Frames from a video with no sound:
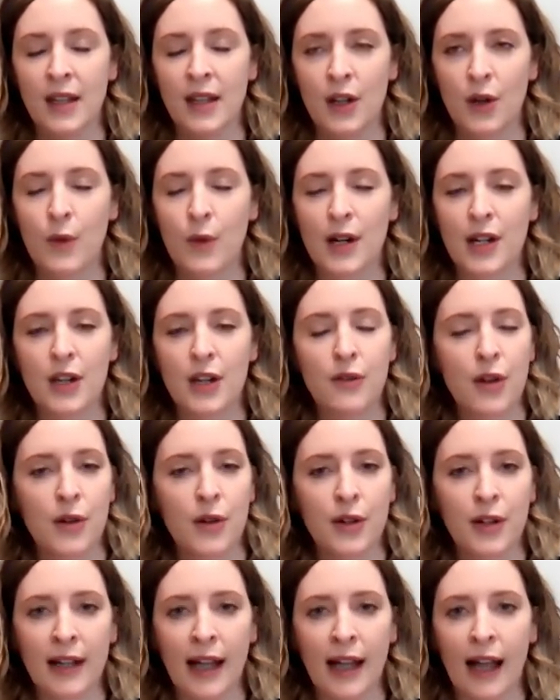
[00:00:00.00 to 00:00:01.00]
where
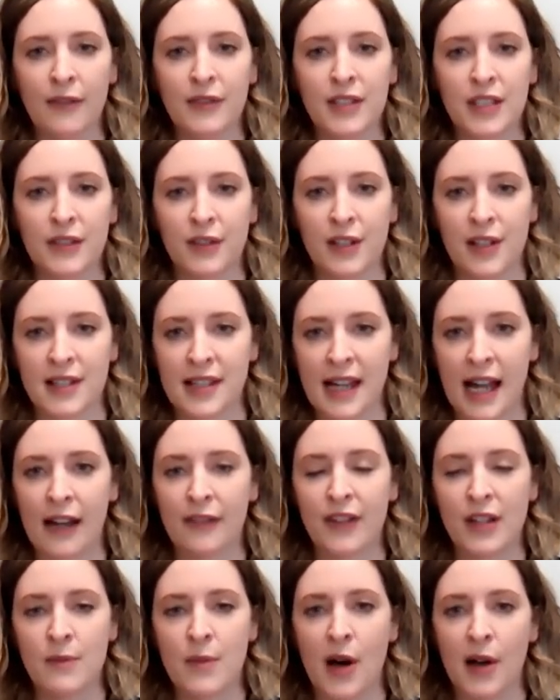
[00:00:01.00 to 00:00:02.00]
you're going to have different
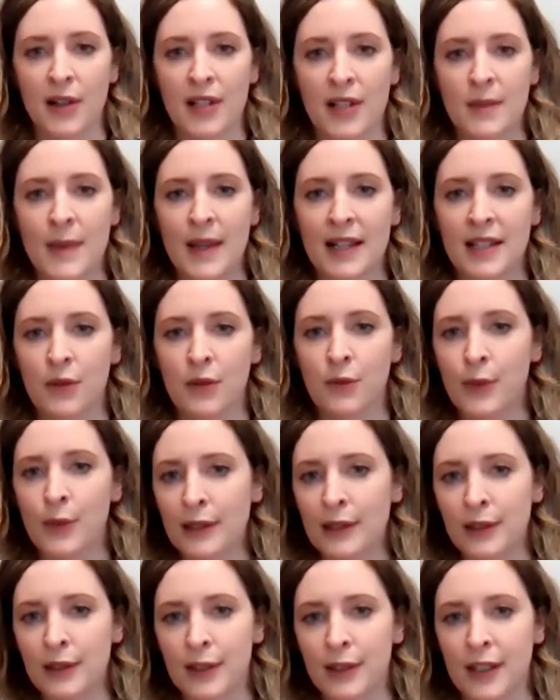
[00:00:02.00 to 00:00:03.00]
staffing models, because it
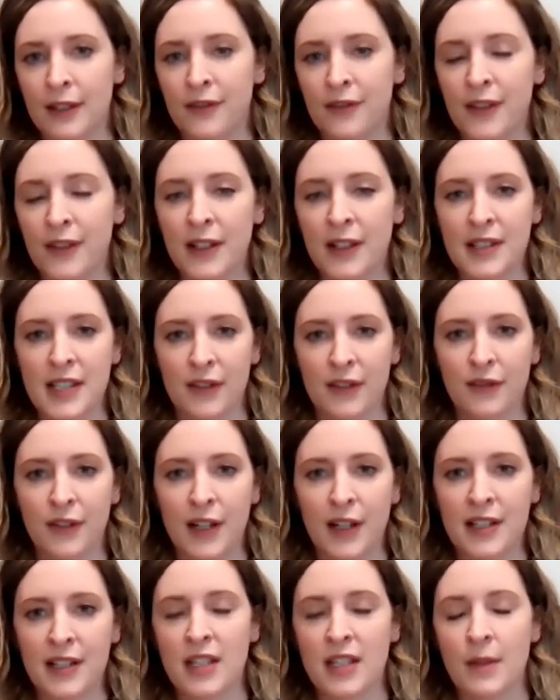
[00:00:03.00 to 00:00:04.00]
will look and feel
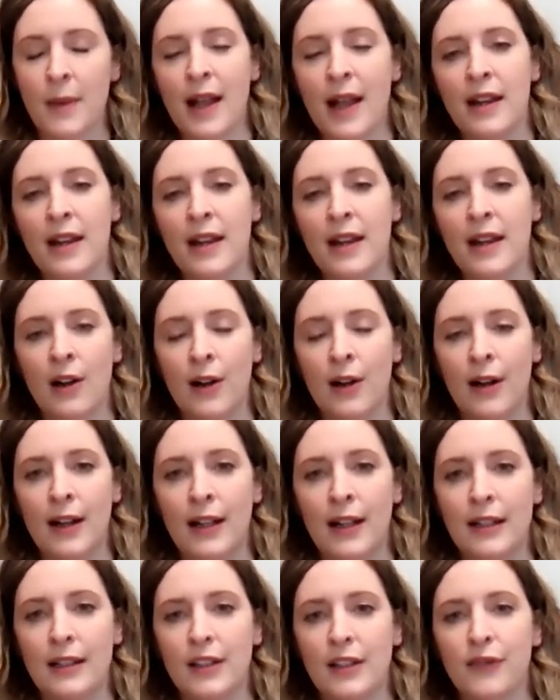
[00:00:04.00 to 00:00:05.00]
different depending
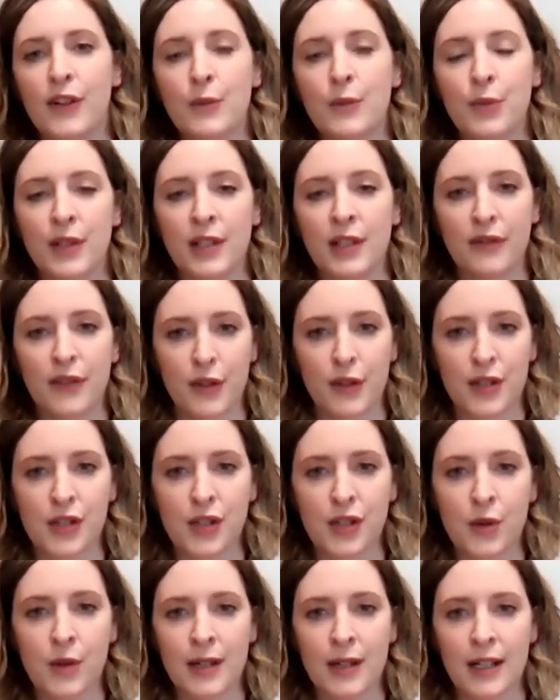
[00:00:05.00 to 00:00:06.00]
on the footprint of your
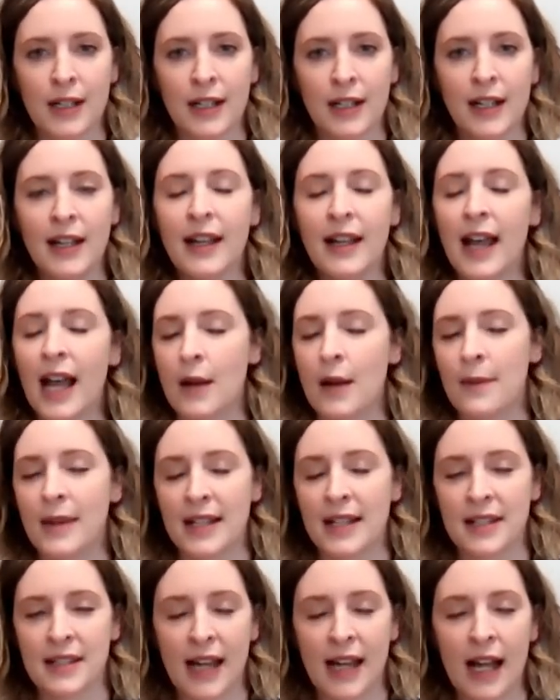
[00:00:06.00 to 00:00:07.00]
store, how many
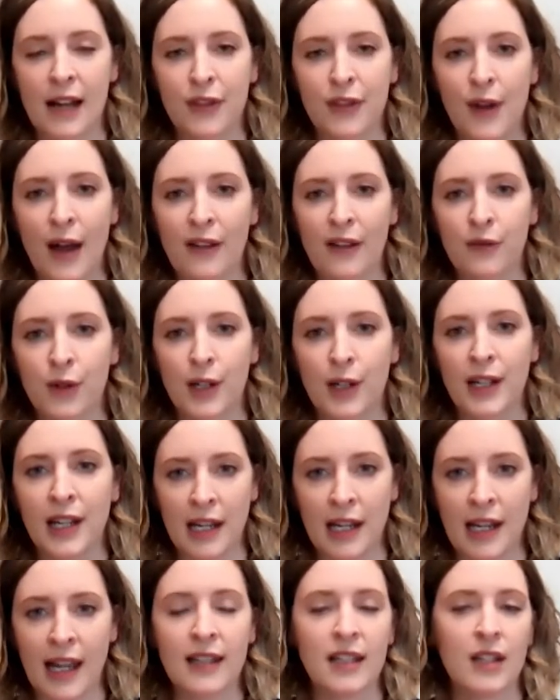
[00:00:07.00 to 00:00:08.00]
staff you have
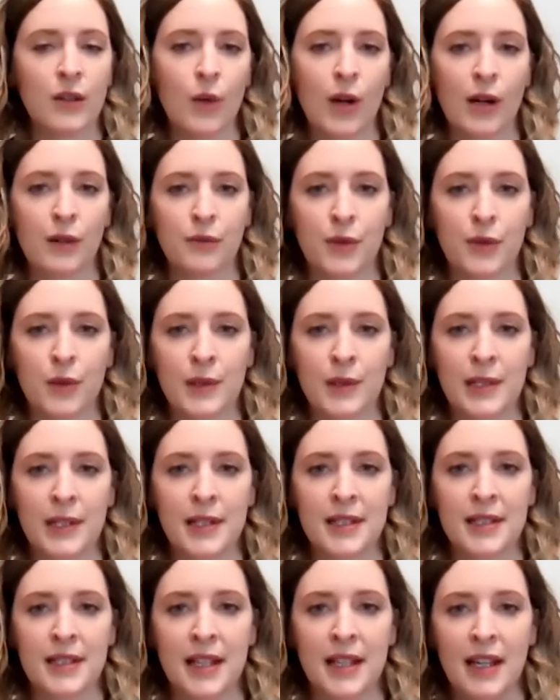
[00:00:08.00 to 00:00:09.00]
working, and in what
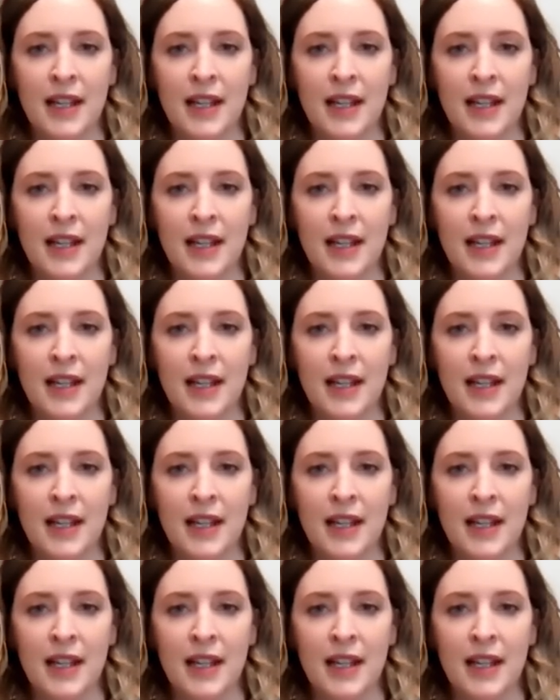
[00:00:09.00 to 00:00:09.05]
roles.